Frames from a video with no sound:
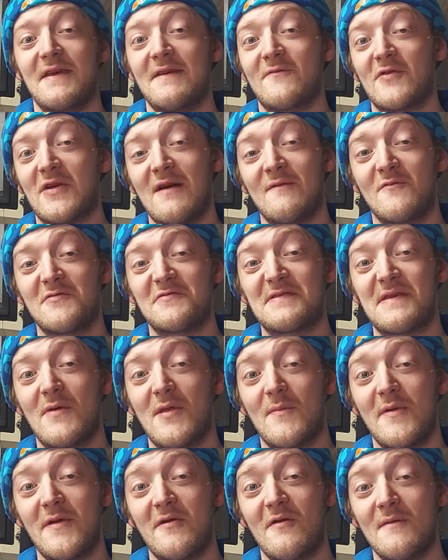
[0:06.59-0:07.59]
EVERCON, which is
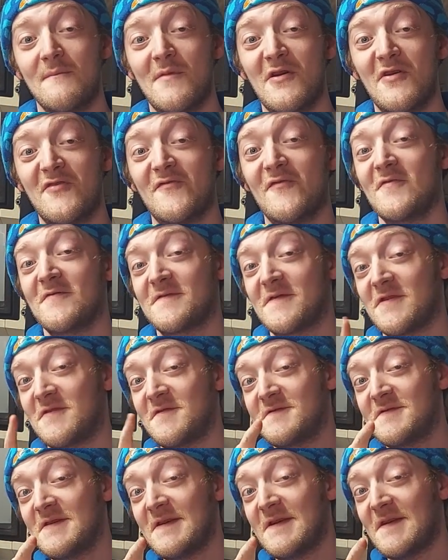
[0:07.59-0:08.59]
coming up here on March 1st. Get
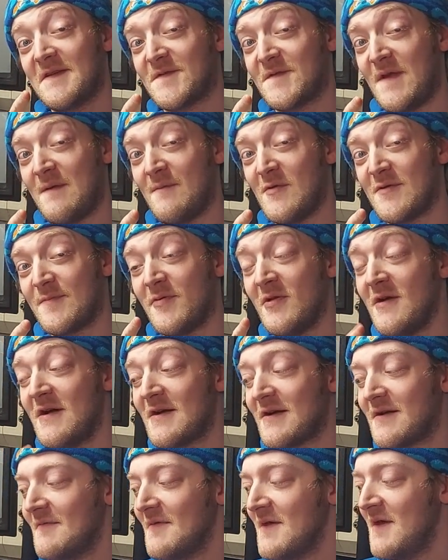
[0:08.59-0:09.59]
your tickets, shameless
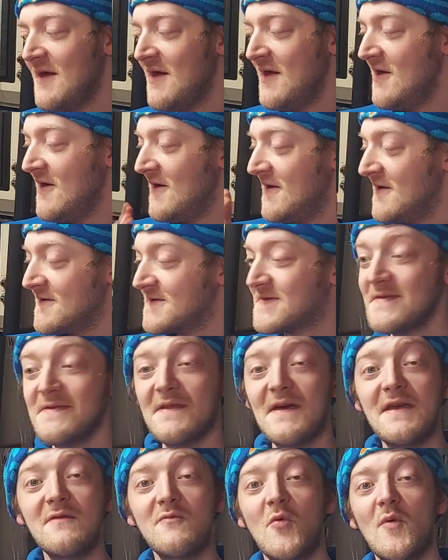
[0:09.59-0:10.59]
plug.
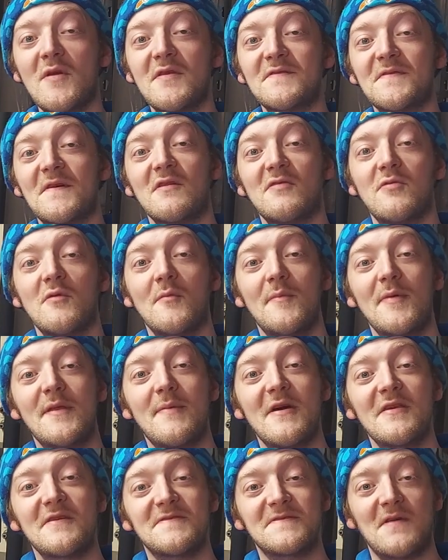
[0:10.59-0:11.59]
Tonight we want to talk a little bit
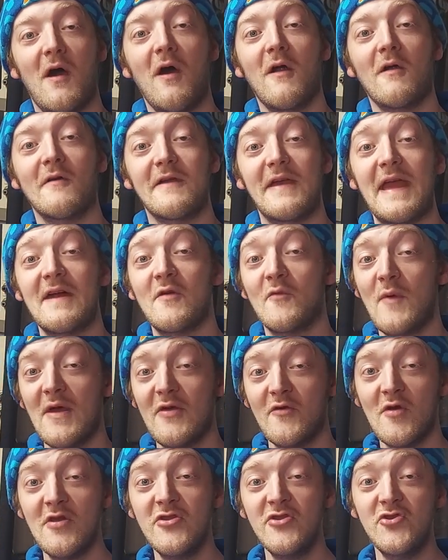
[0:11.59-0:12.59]
about Atari, and a
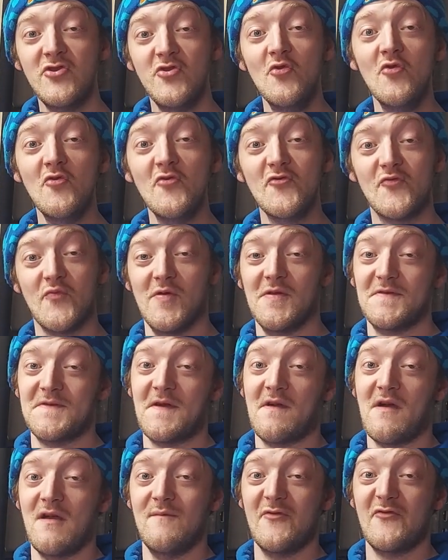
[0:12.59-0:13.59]
rather unusual
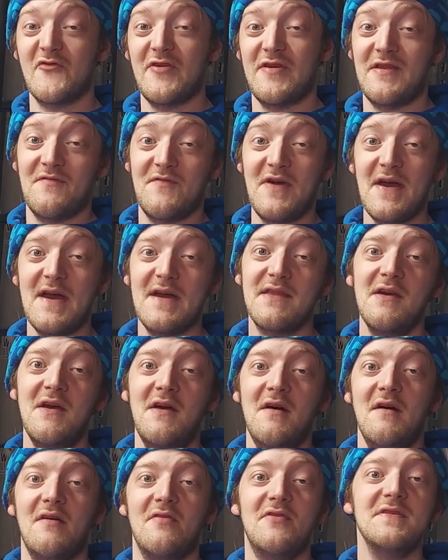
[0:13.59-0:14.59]
Atari machine at that.
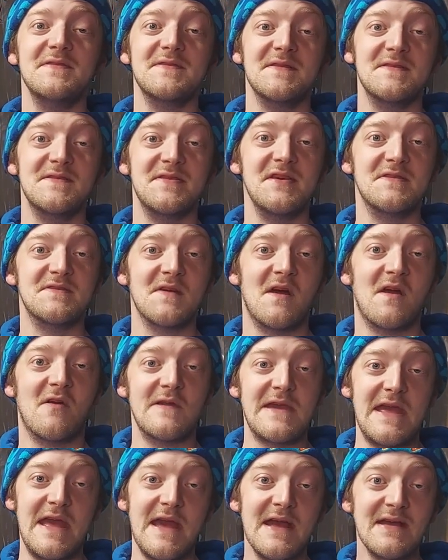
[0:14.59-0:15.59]
This is the
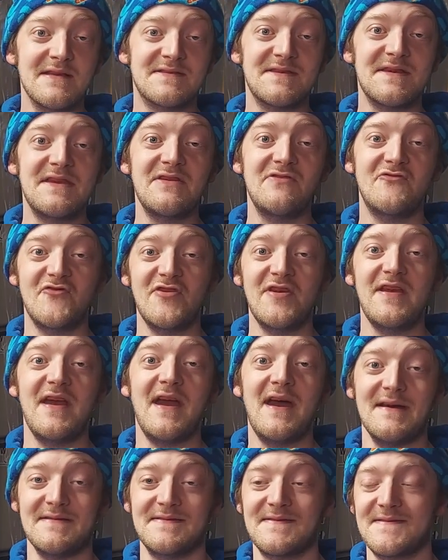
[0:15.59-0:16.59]
Atari
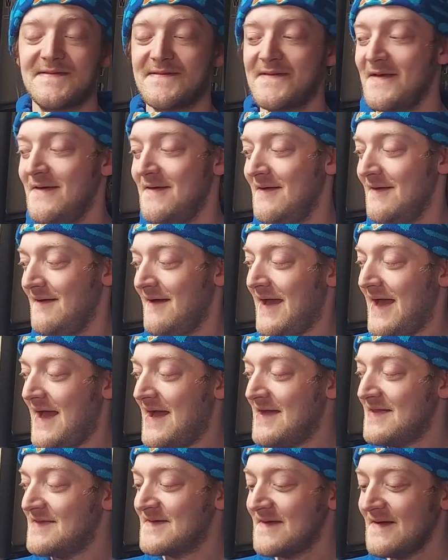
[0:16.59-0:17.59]
XEGS.
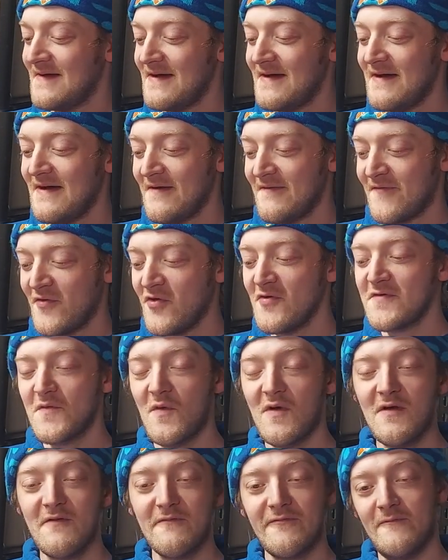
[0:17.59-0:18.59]
And for those
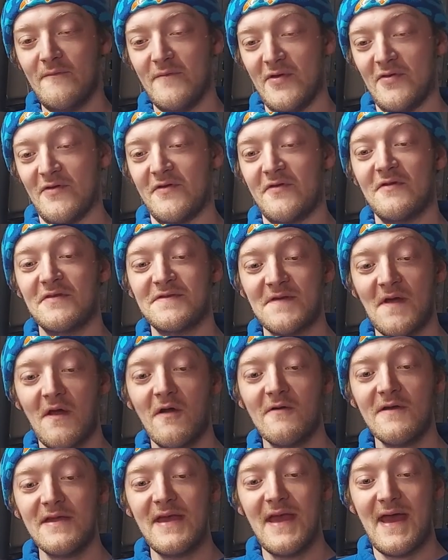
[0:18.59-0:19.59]
who aren't familiar,
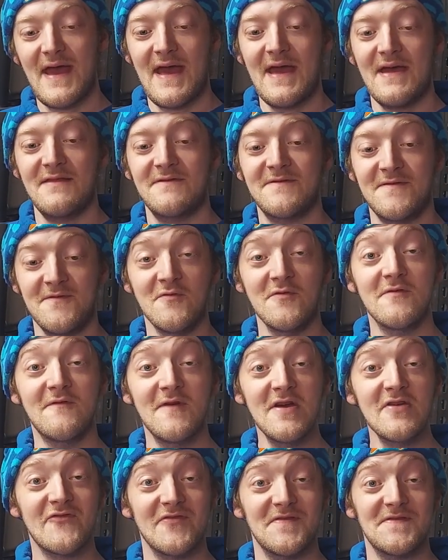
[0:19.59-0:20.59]
Atari had two
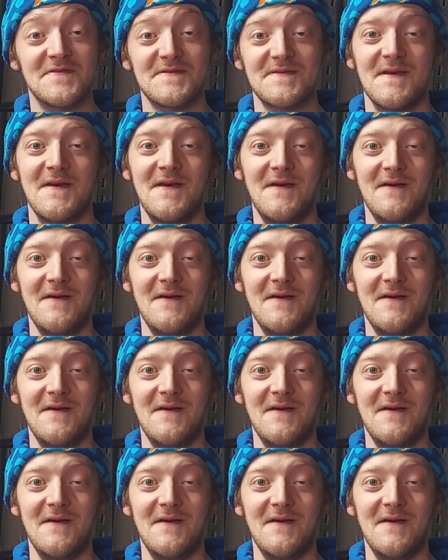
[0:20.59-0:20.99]
divisions.